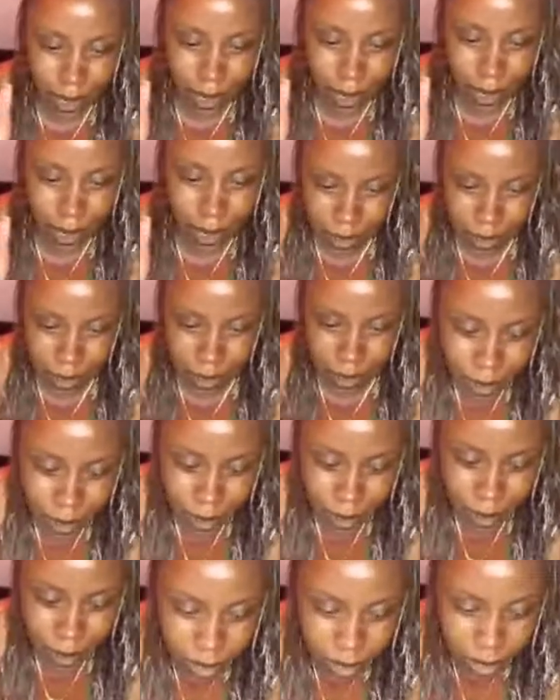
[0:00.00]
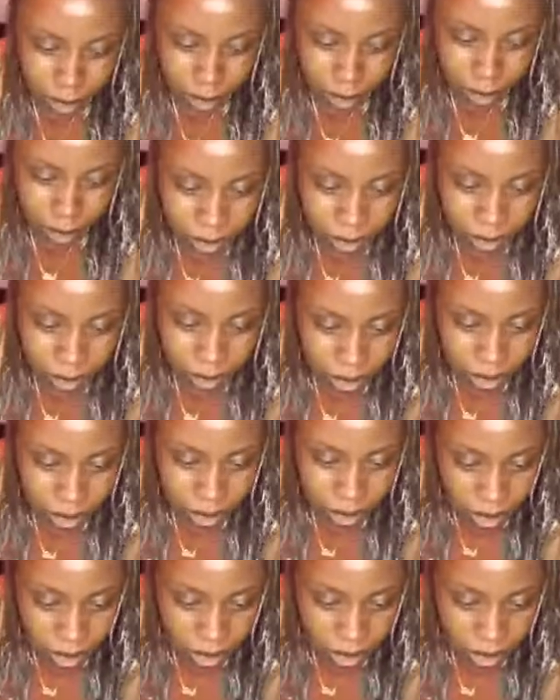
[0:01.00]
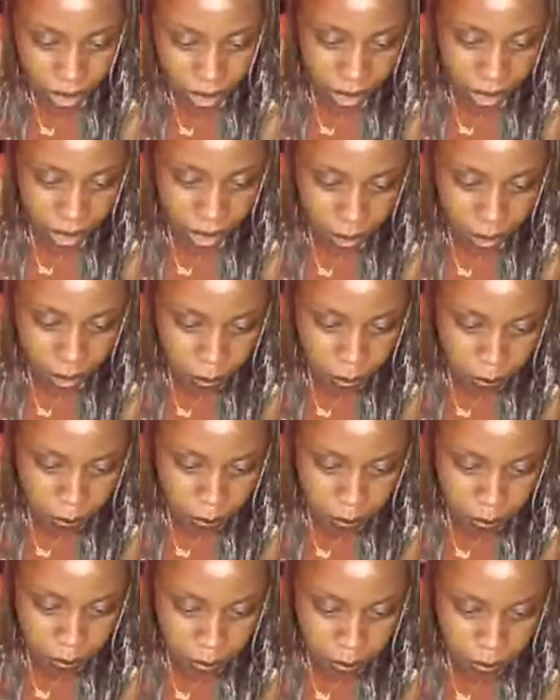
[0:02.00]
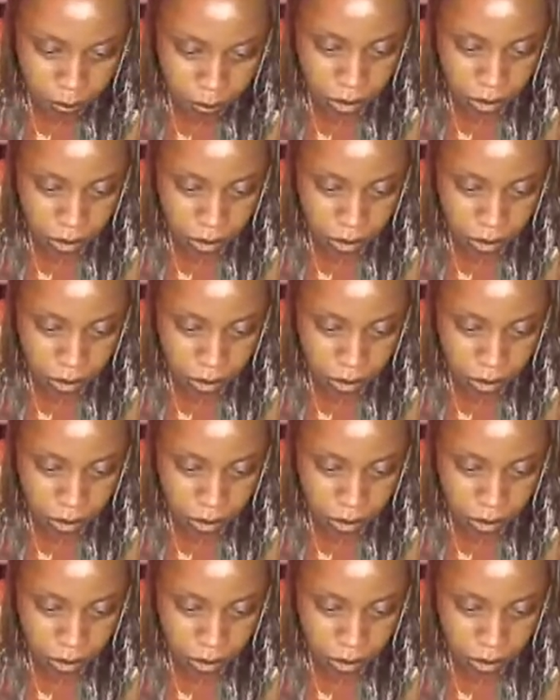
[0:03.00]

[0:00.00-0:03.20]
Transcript: things already. Um,